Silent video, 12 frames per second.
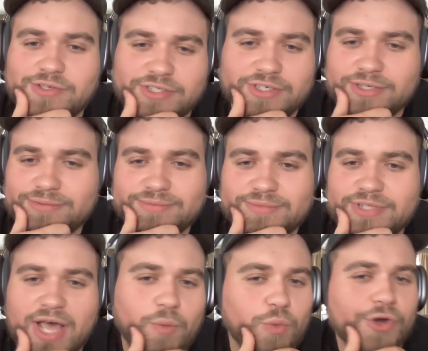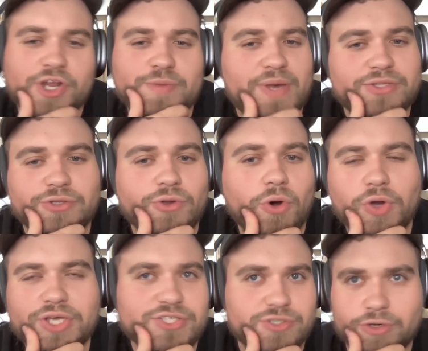2000 and not worry
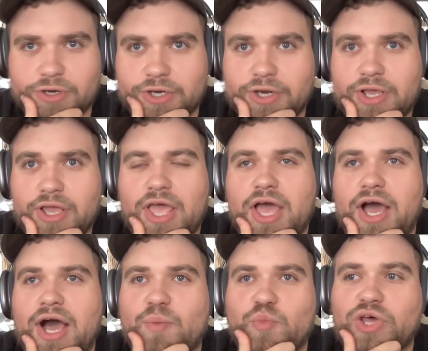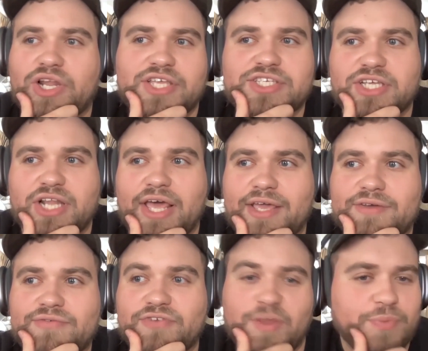about the noise, or I'm willing to
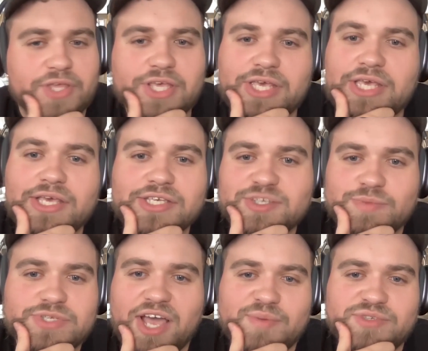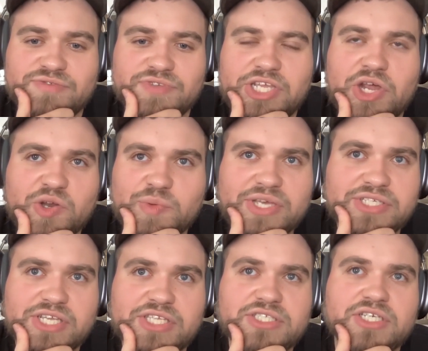like flip the key sometimes, if you know what I
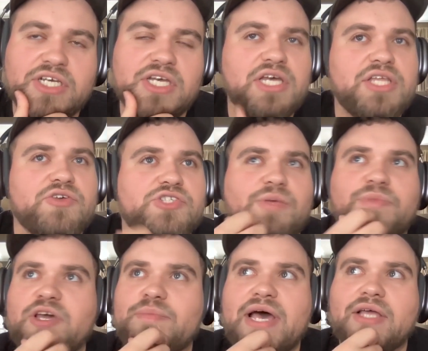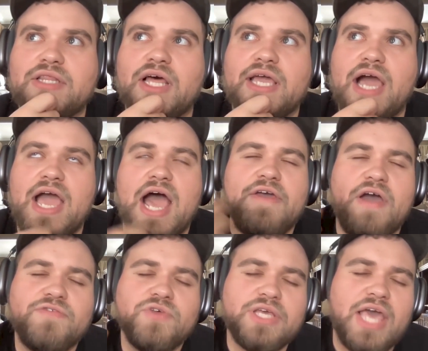mean? Because there's something about like,
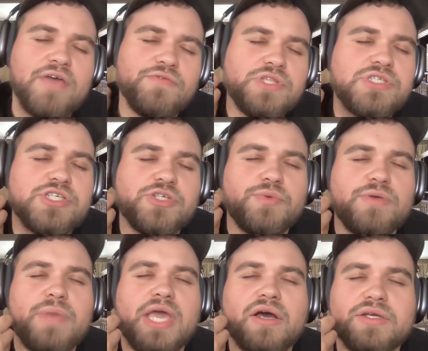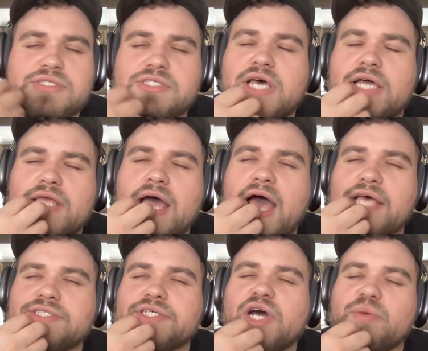I feel like every decision we make on set
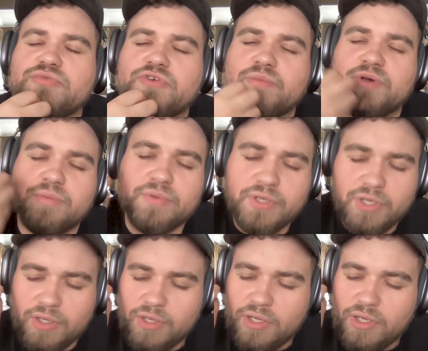has to come from